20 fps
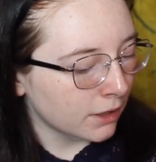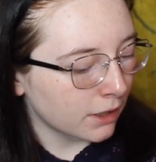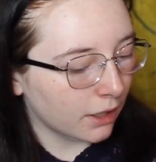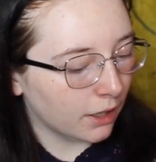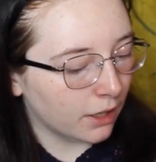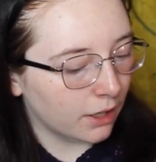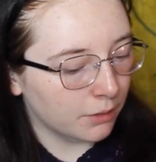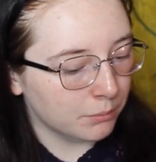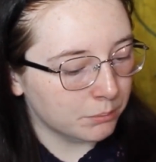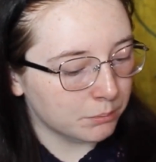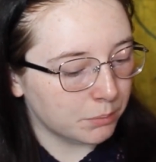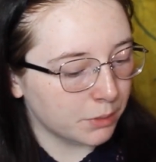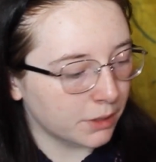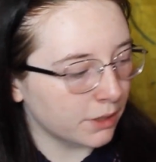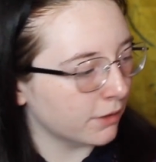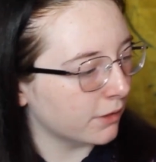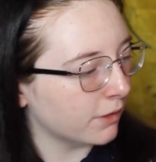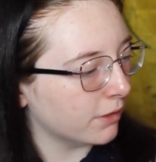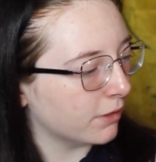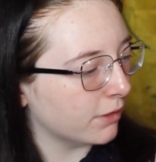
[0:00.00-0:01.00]

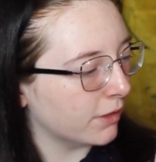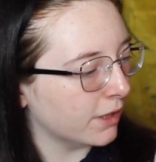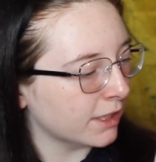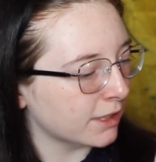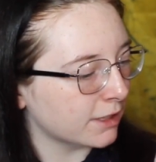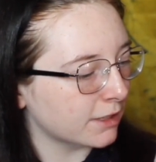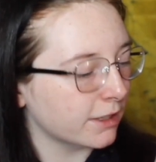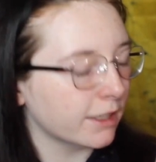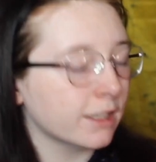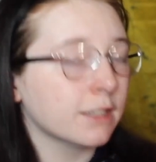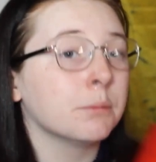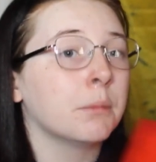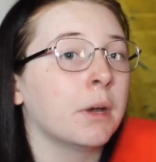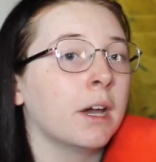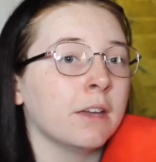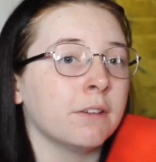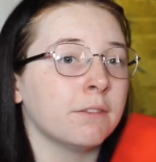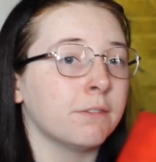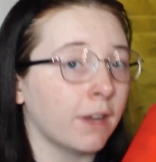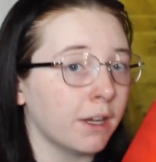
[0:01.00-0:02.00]
But this is
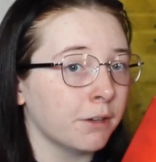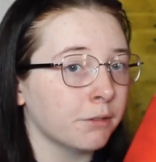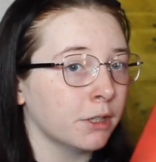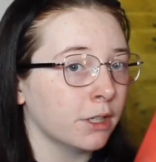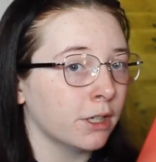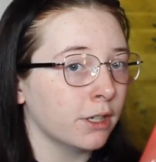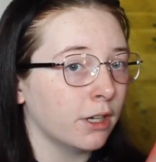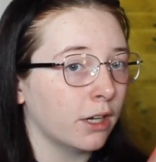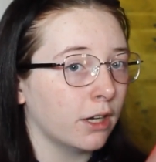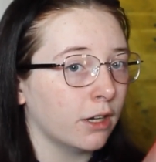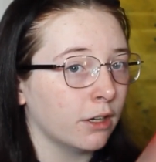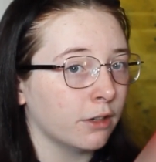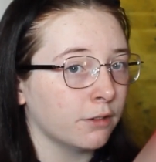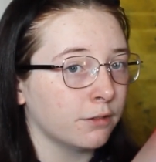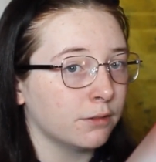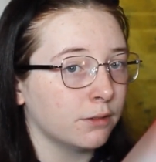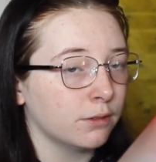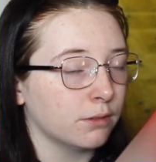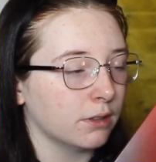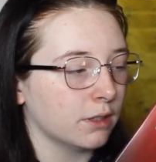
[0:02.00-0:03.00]
my favourite.
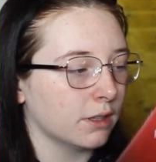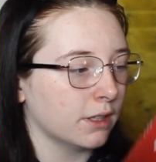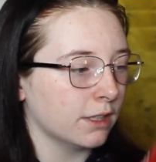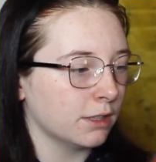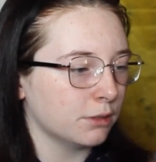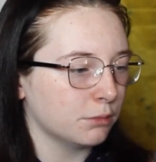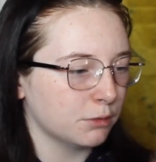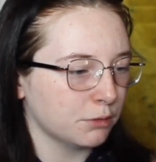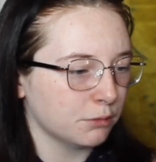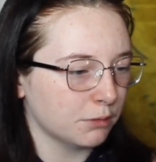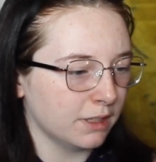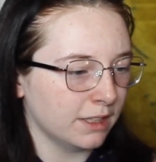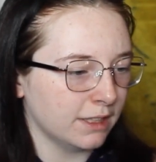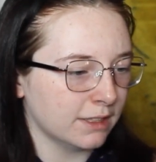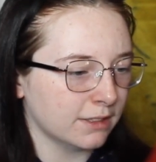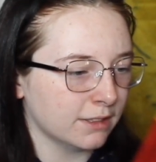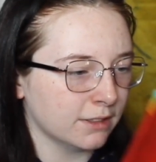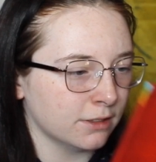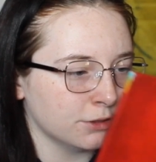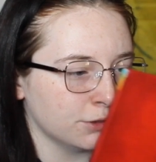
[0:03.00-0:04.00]
This was
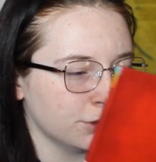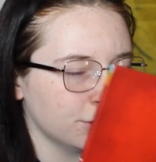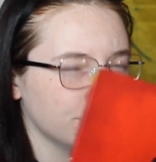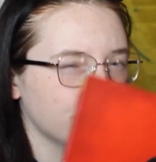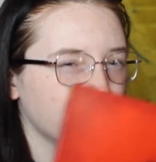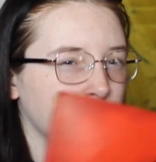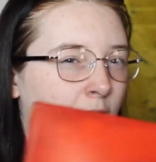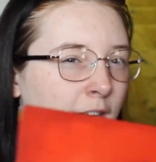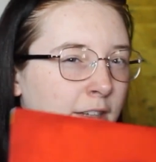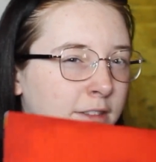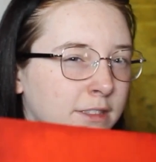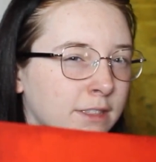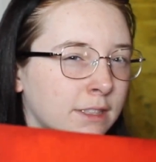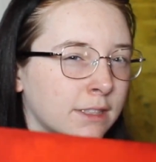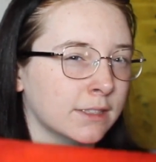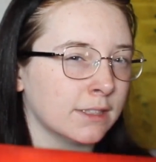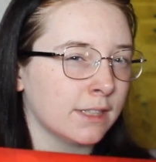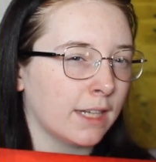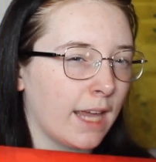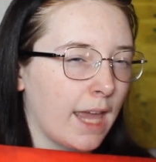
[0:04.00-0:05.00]
released in
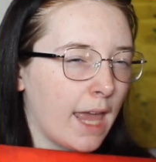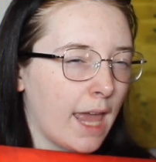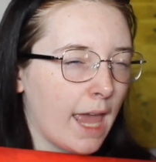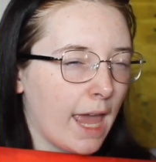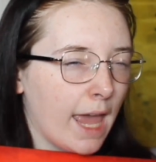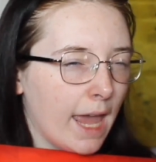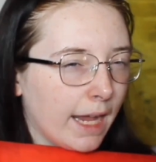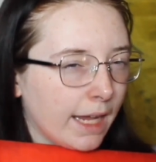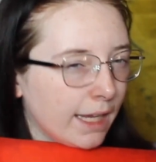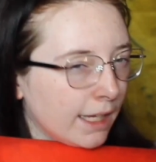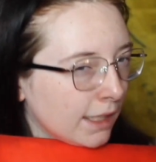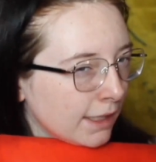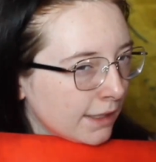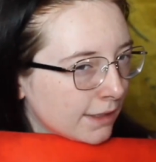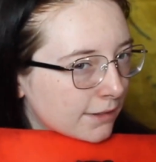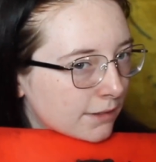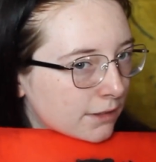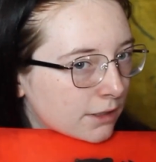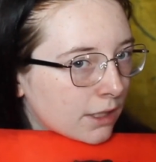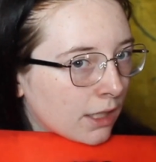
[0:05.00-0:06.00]

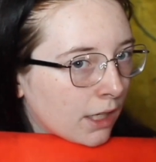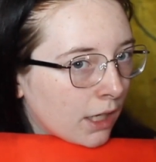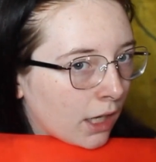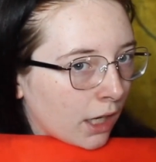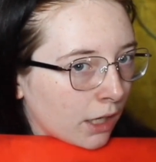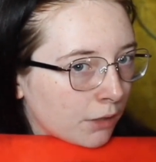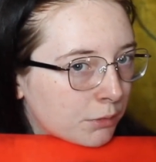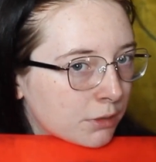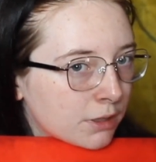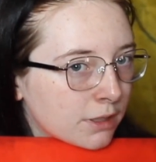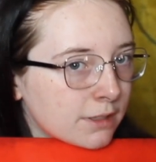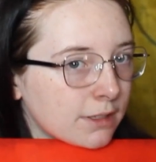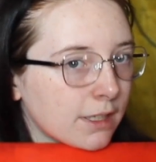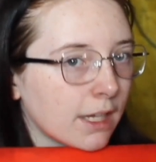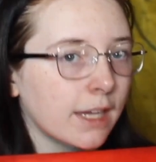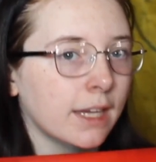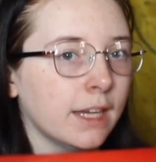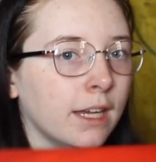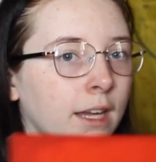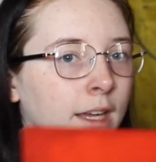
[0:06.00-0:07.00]
2008, I want to
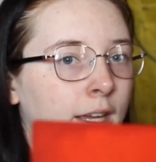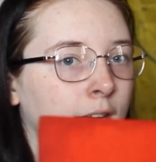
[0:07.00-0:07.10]
say.